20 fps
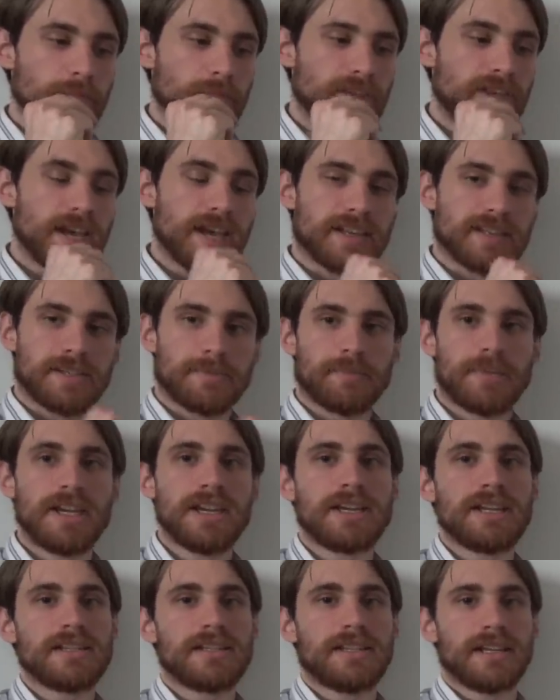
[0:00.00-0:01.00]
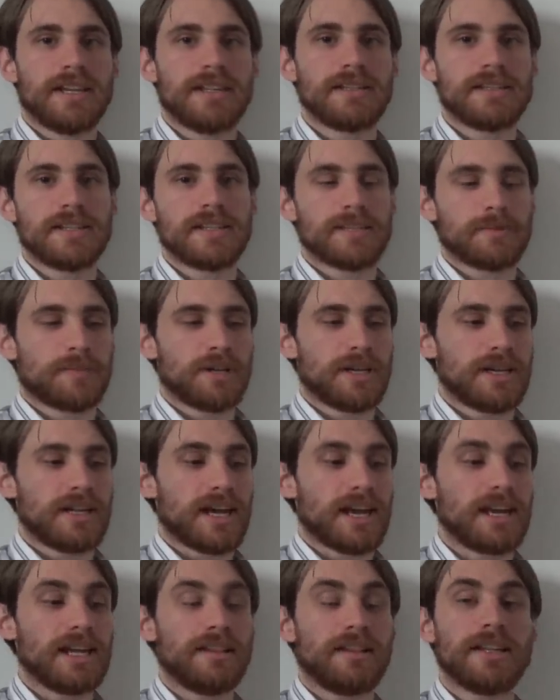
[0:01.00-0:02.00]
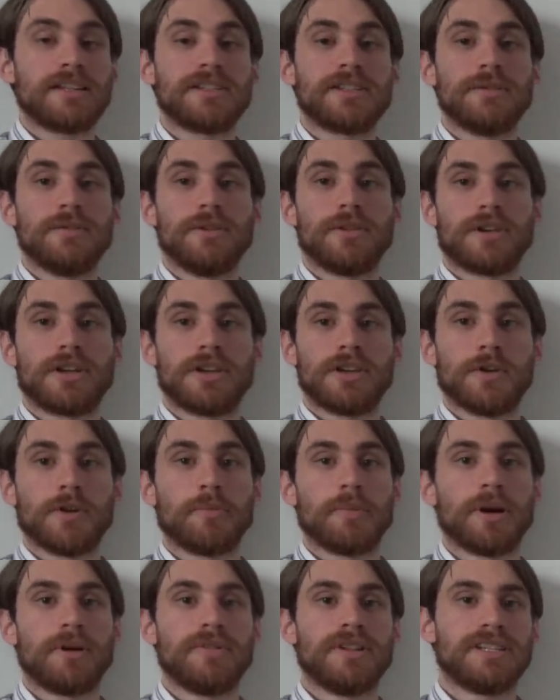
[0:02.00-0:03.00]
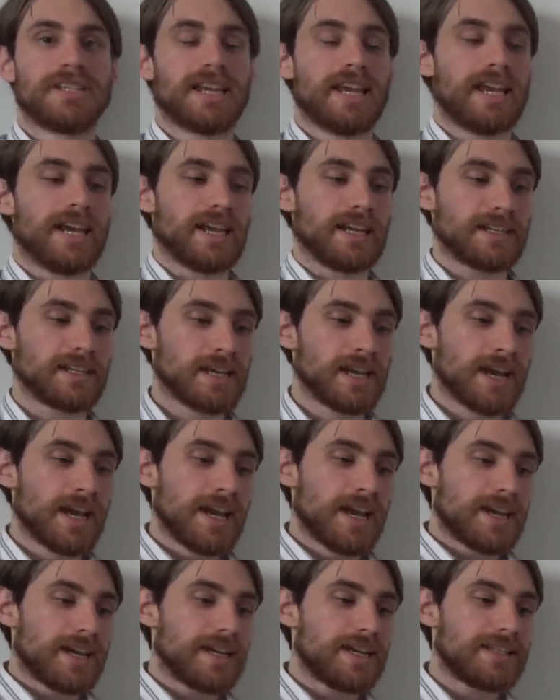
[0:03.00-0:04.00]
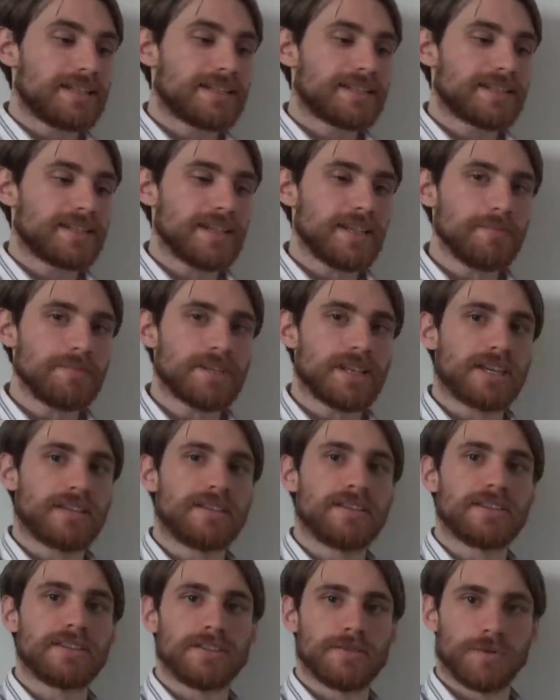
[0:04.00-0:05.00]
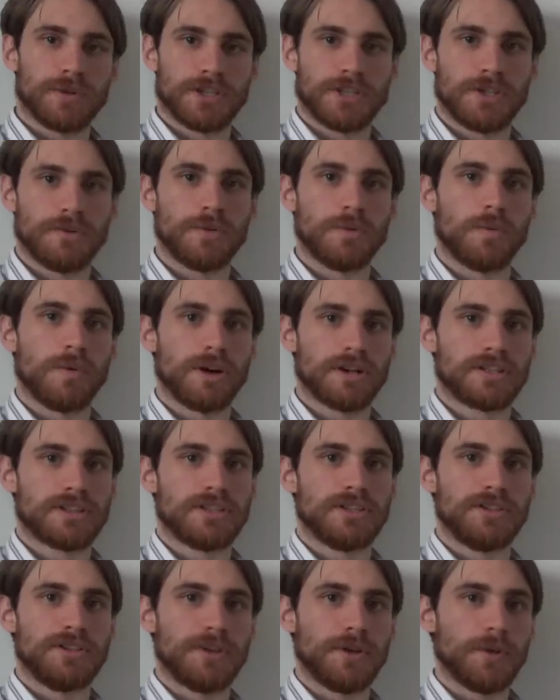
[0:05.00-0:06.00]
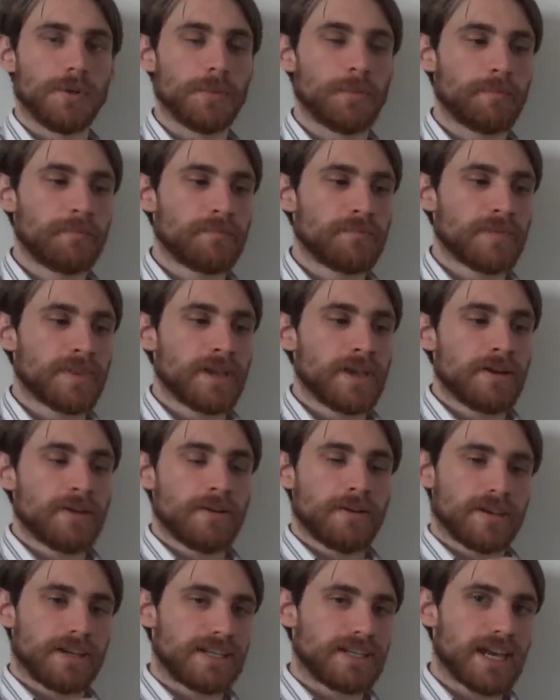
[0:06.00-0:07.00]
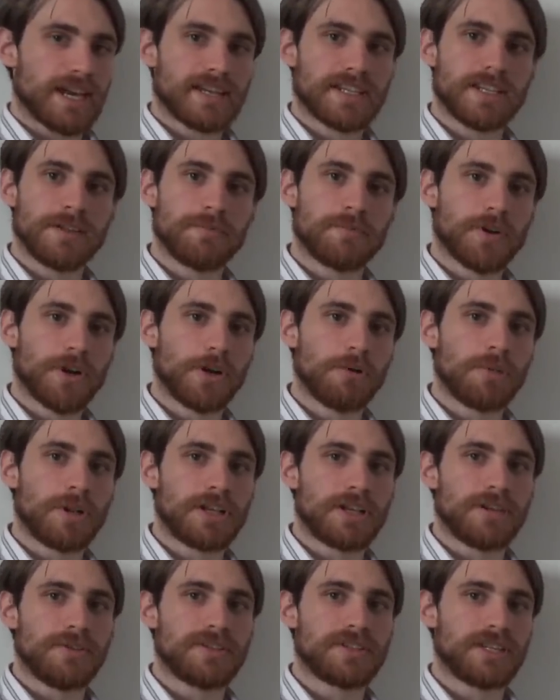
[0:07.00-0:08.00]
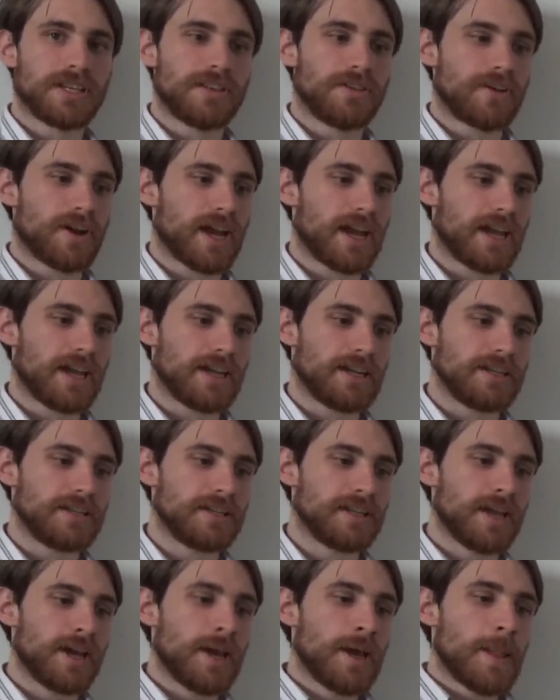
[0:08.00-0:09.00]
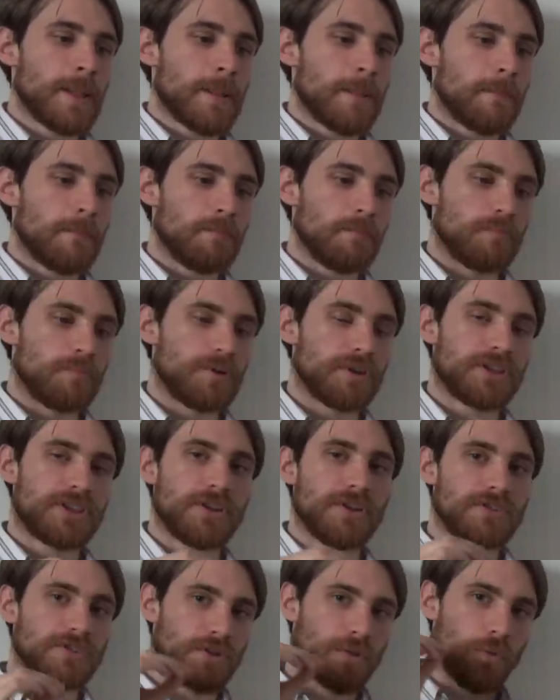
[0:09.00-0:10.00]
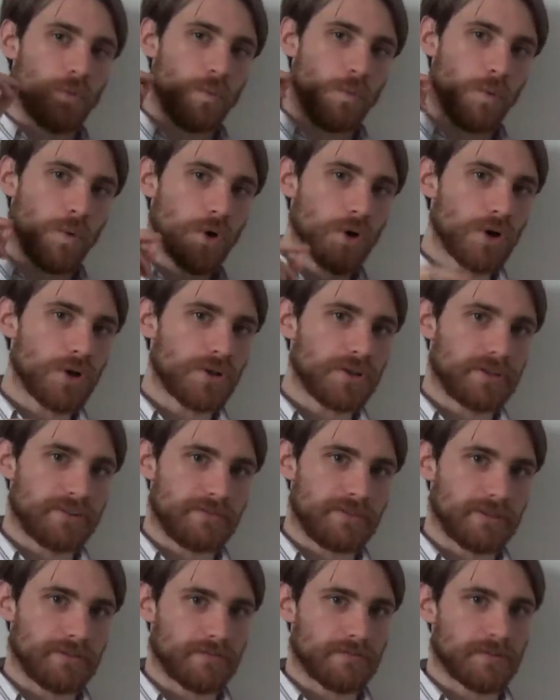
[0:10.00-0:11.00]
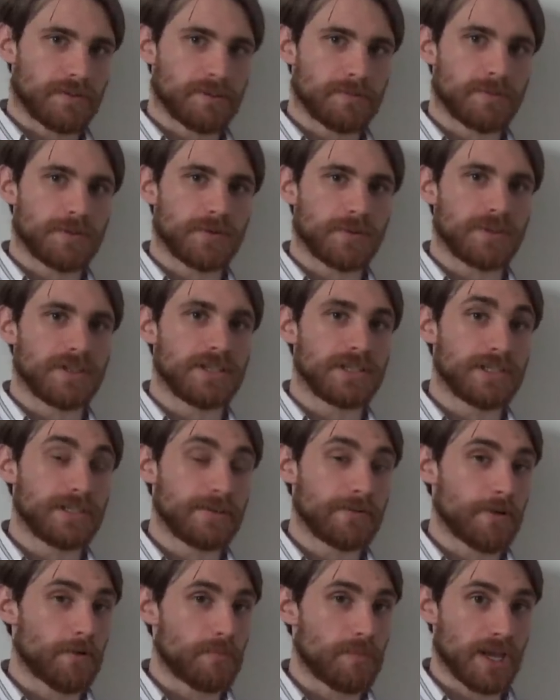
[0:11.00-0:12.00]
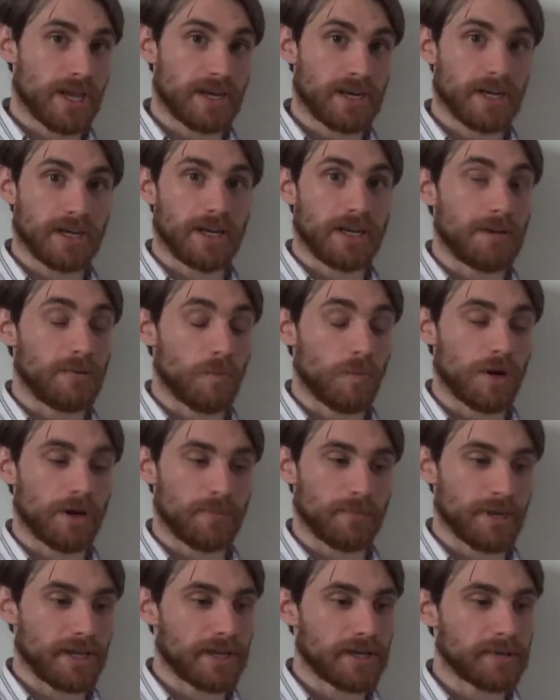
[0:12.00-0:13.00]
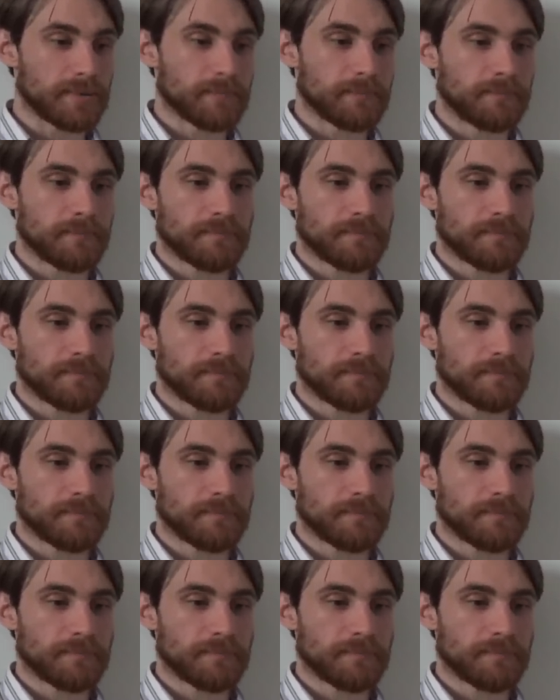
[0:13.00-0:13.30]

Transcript: yes, Peak is instant speed and it lets you look at your opponent's hand. It seems like this is what you would want to do. Gitaxian Probe let you see their hand, but there's a world of difference between zero mana and one mana.